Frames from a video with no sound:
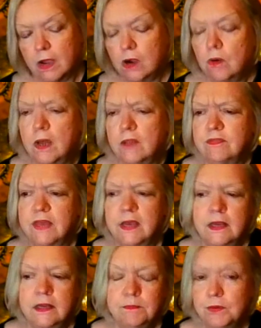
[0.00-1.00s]
Oh, and
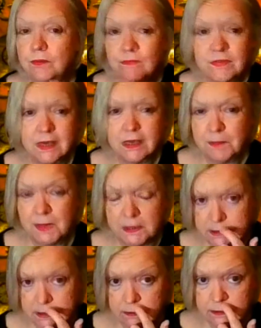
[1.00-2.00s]
then, but
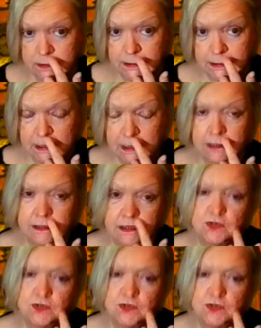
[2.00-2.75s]
psychopaths don't think that.